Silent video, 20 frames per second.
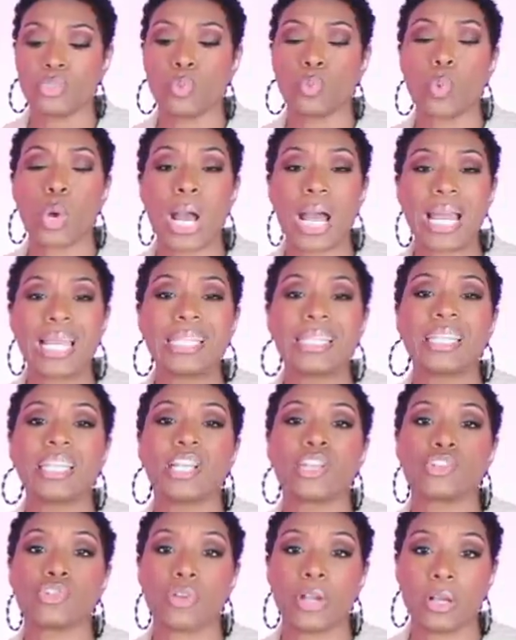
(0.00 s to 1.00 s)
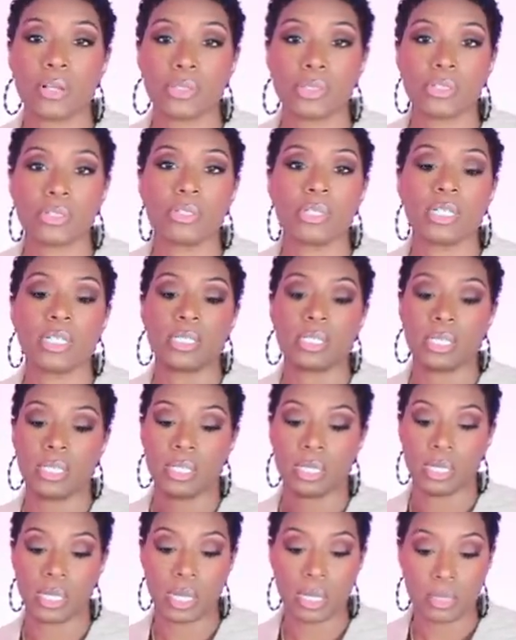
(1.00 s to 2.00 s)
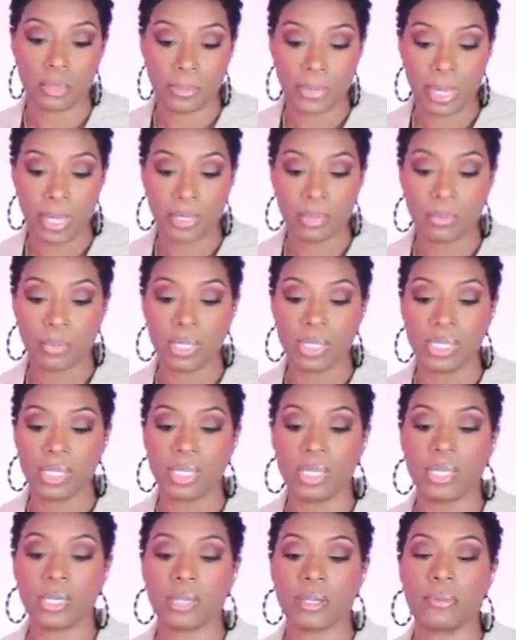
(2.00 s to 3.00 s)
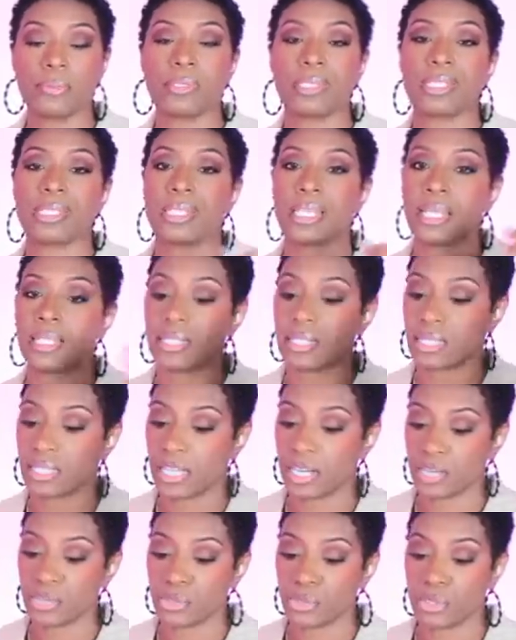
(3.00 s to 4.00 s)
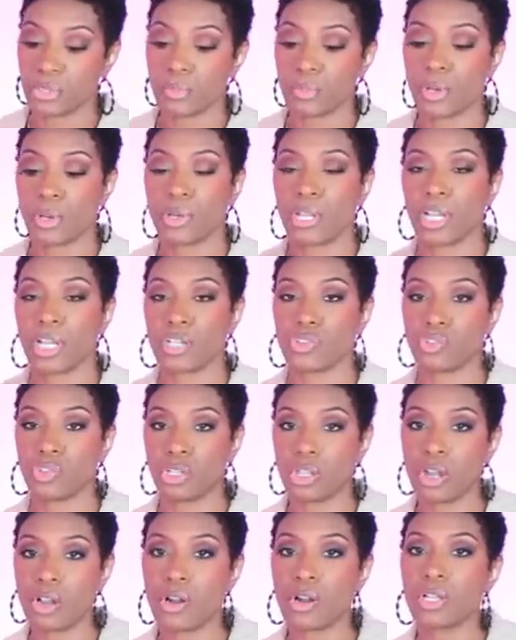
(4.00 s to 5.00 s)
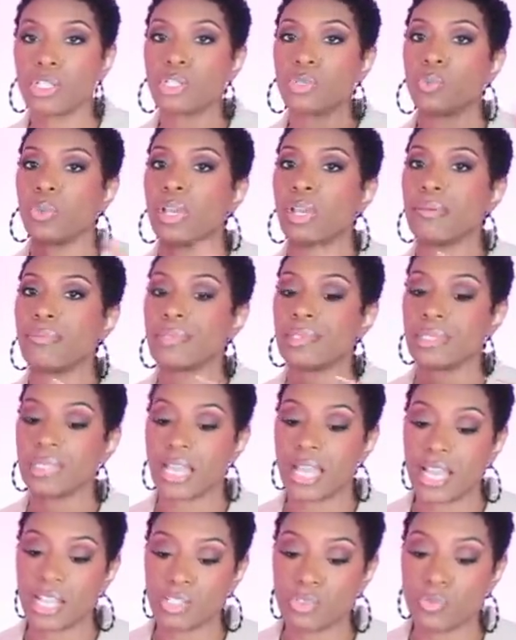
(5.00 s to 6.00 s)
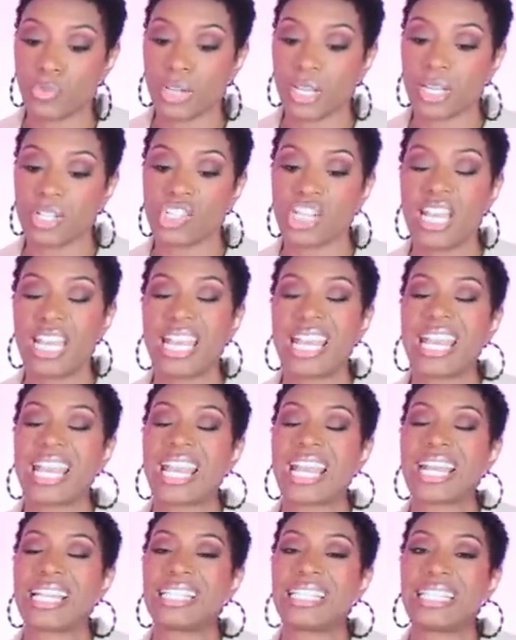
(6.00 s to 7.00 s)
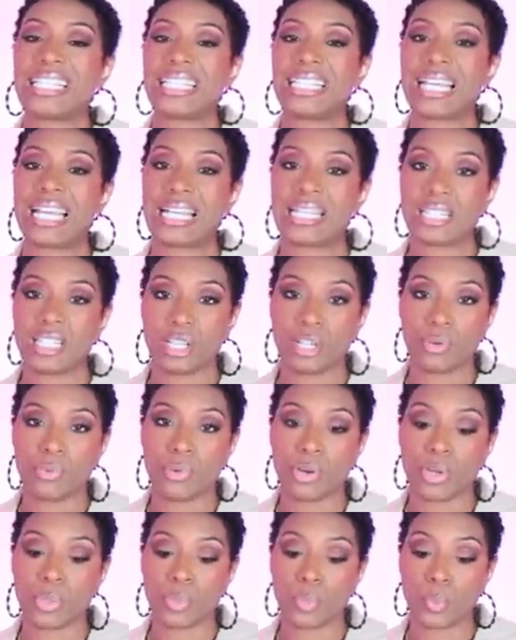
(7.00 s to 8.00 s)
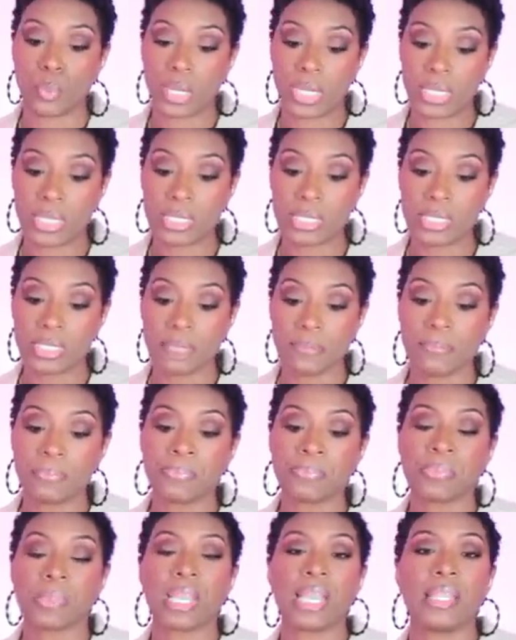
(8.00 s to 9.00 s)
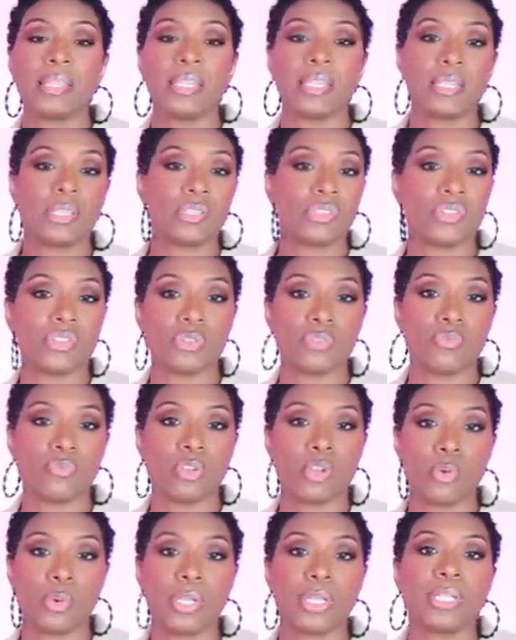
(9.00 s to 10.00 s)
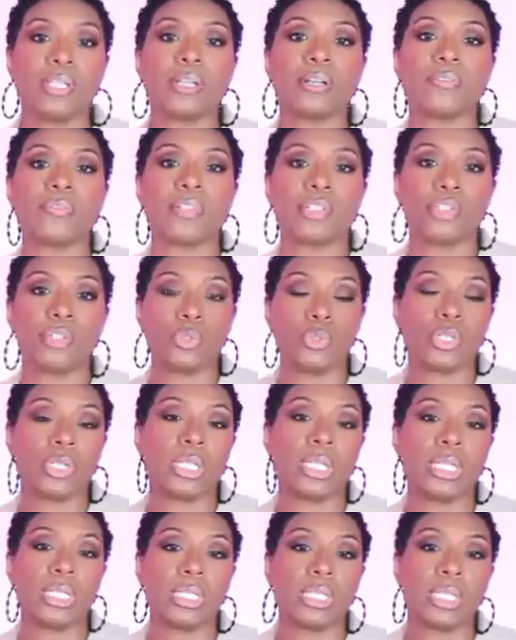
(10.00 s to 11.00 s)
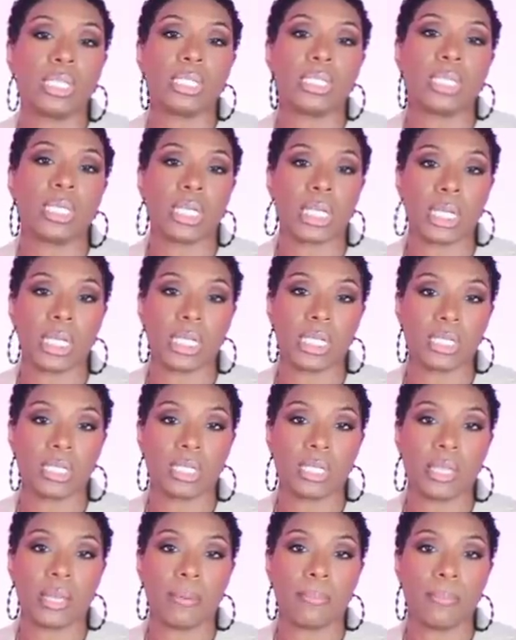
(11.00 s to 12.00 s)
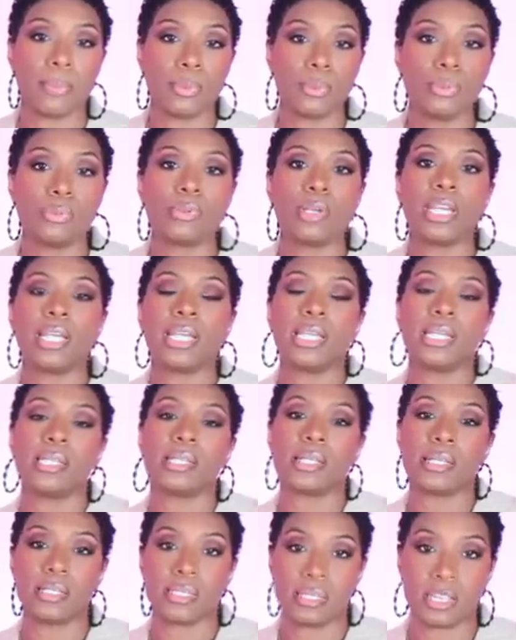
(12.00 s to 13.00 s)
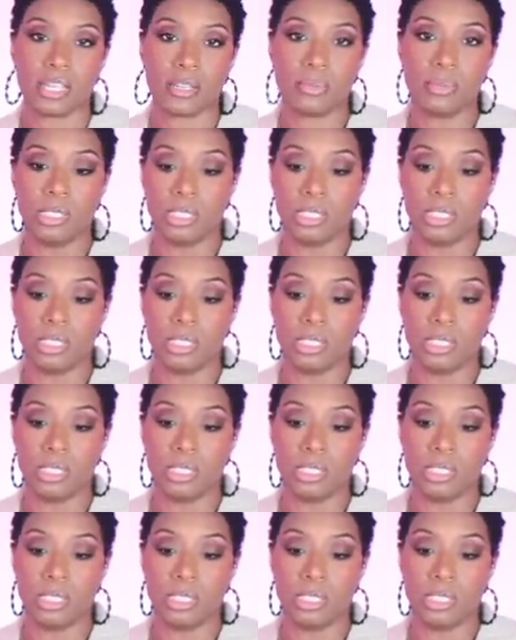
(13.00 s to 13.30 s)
Wide Leg Trouser. It's in the color palette we need. It comes in sizes extra small to extra large, so we have the size range. It has the elastic around the waist, and then it's just flowy enough that you can easily tuck it into that boot and get that same